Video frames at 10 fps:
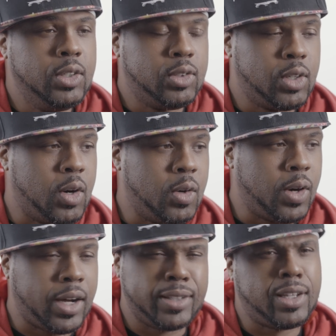
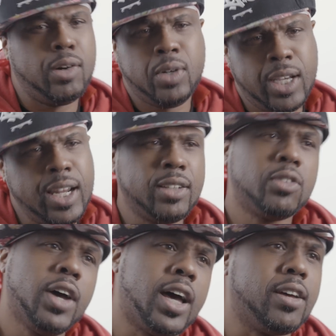So I was like, okay, that's
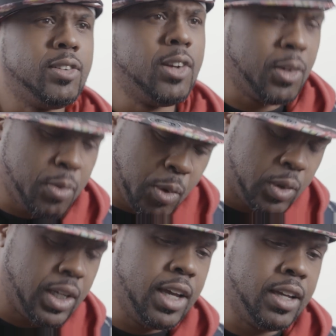fat, you know, the
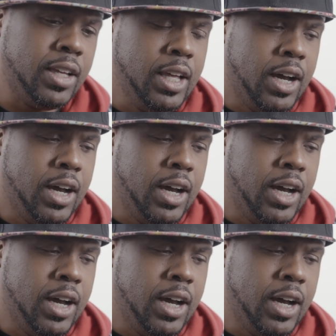Wu-Tang.